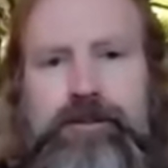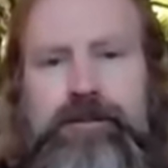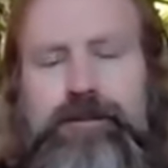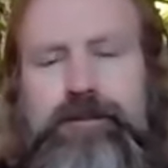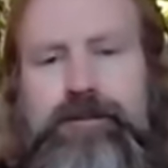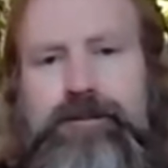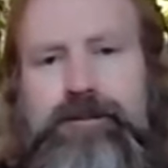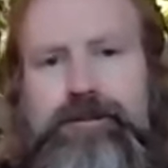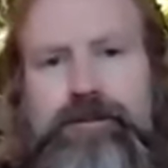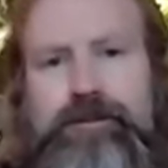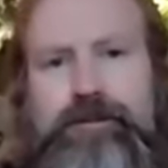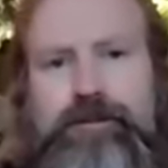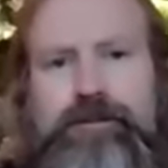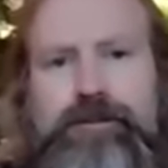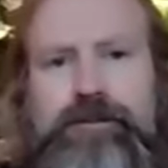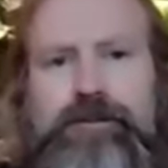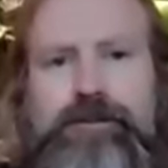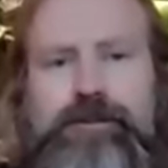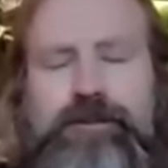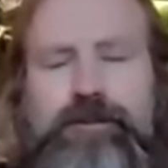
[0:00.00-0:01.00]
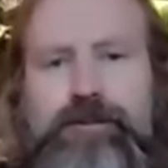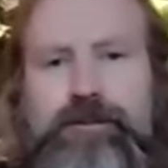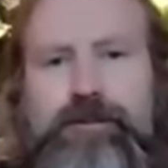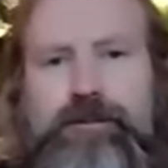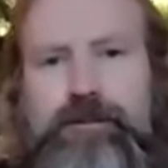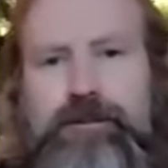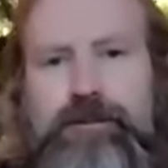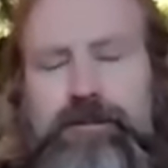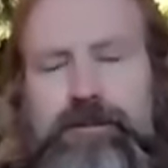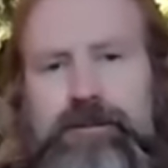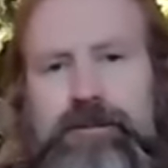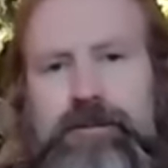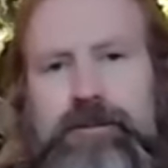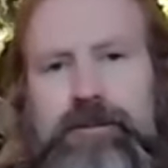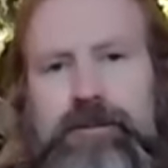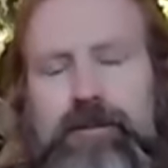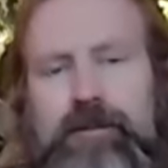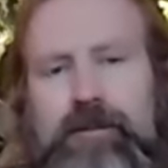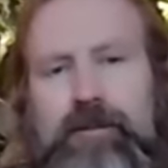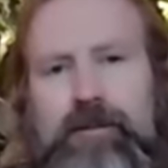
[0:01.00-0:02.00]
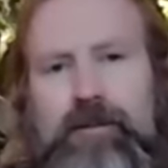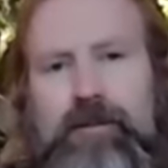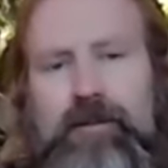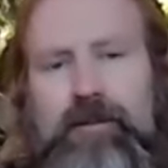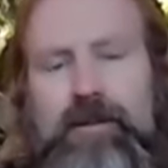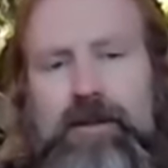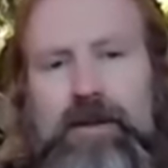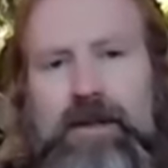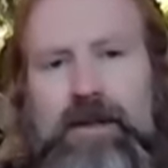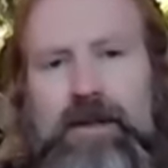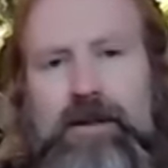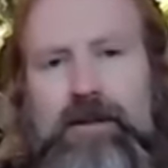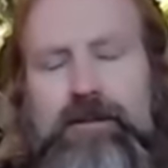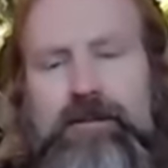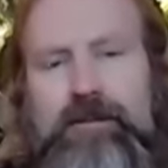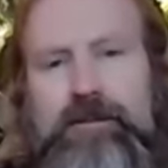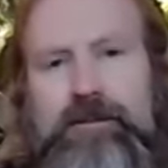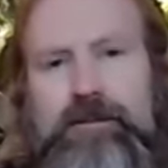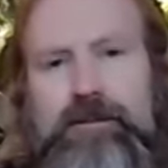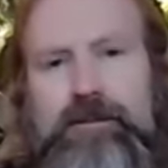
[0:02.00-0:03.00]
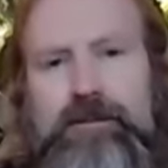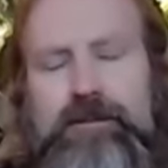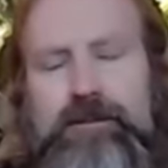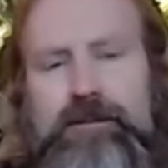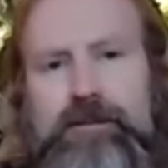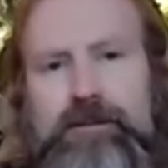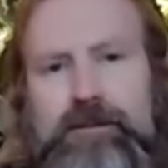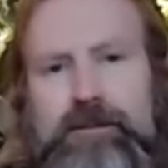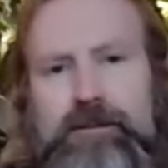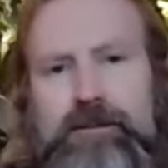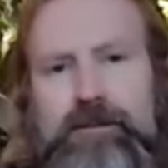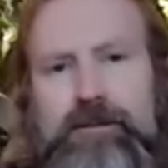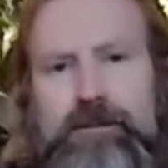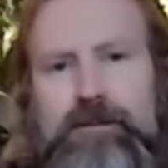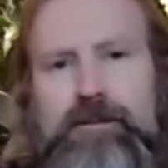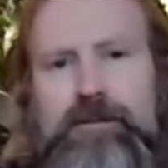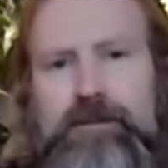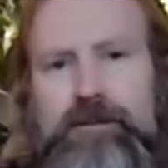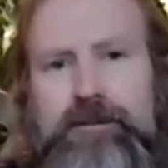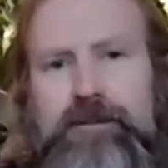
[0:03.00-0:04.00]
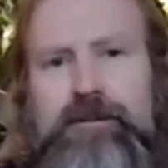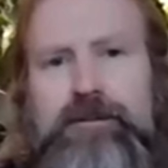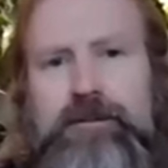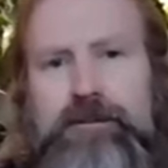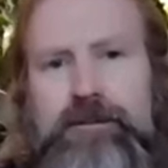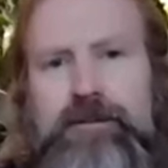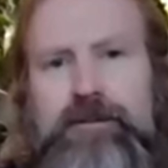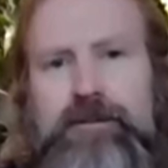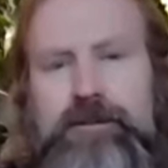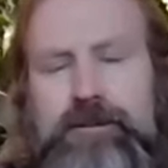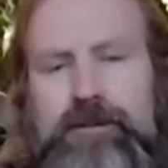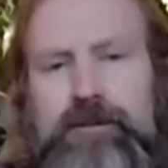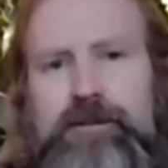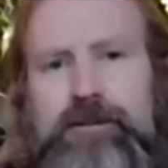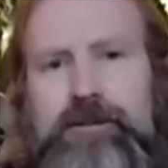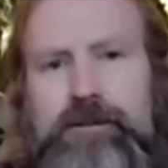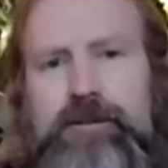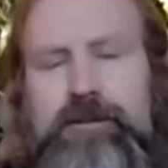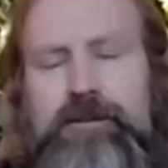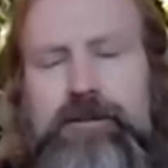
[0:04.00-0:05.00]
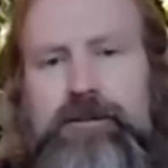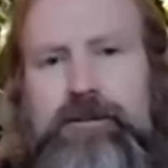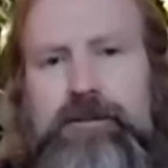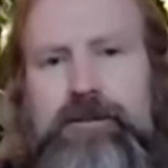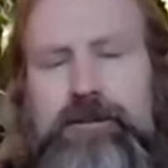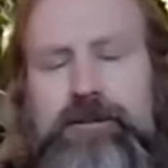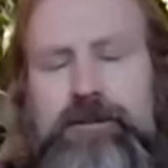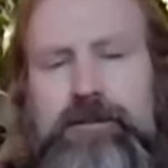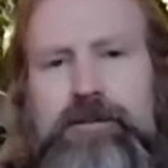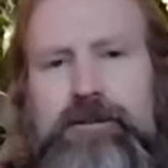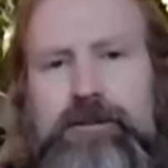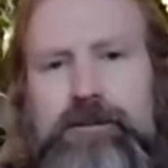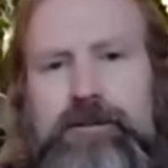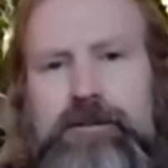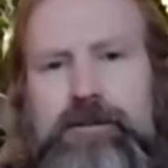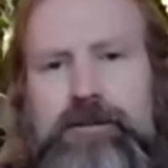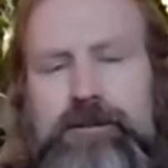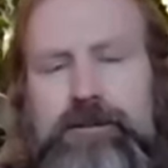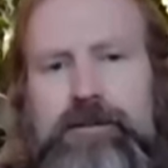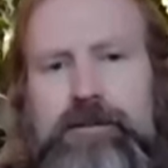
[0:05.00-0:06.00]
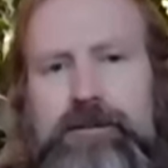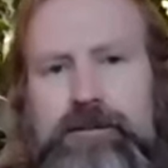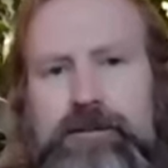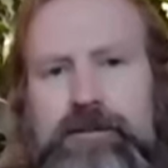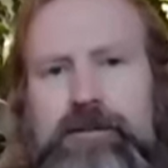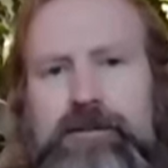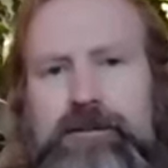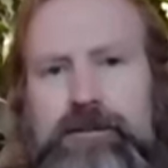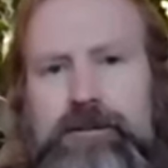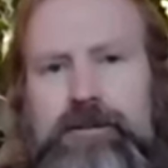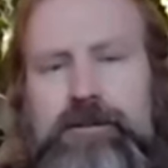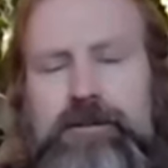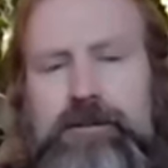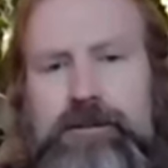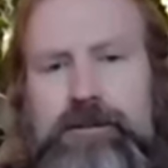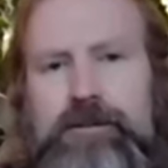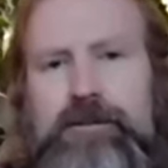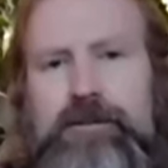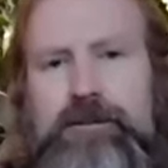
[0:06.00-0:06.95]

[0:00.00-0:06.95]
This person isn't speaking.